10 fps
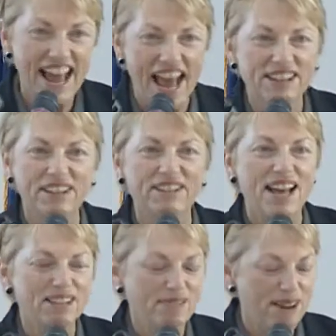And so
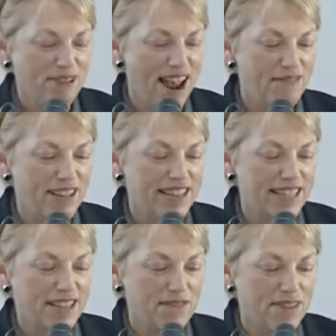that's why we're having this
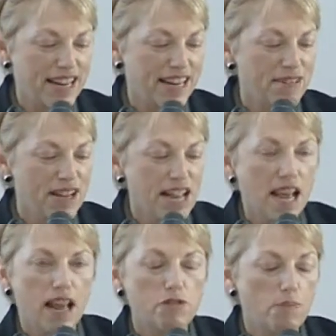convening.
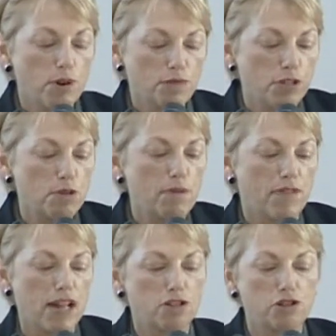And the Board of
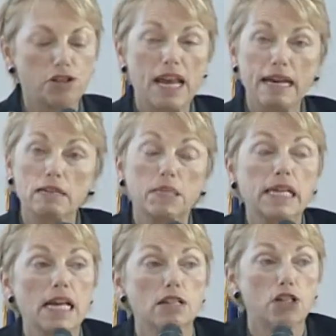Supervisors
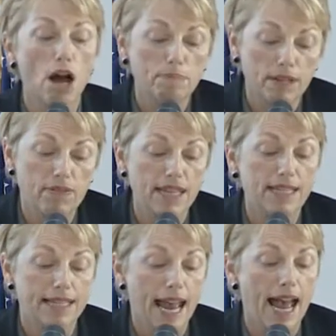unanimously adopted
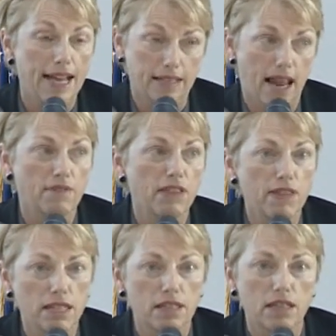this task, having
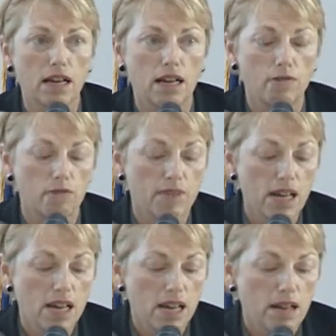this
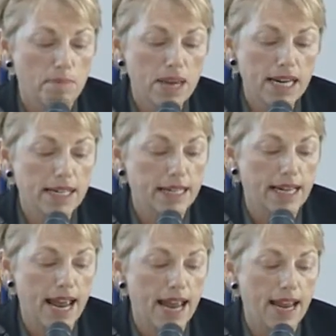meeting
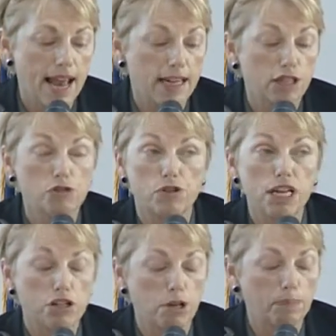today at its
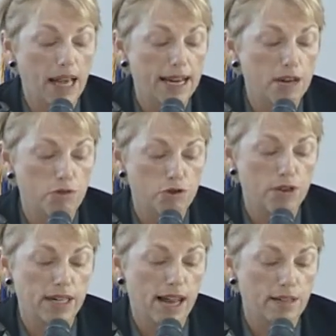strategic planning
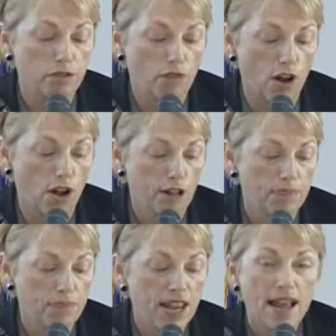retreat last fall,
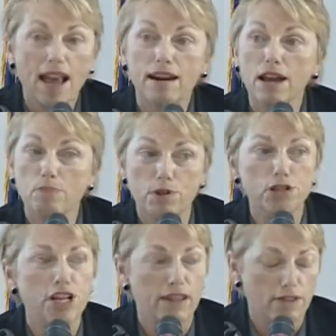and I
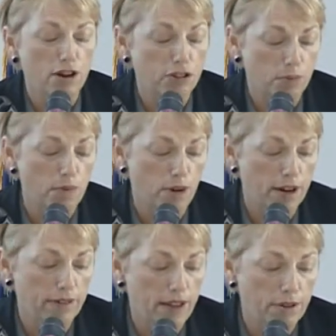appreciate their support
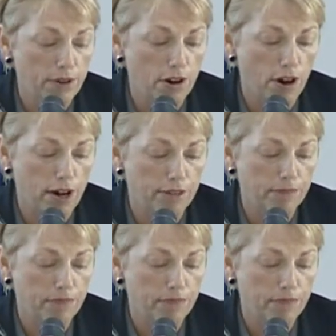in that regard.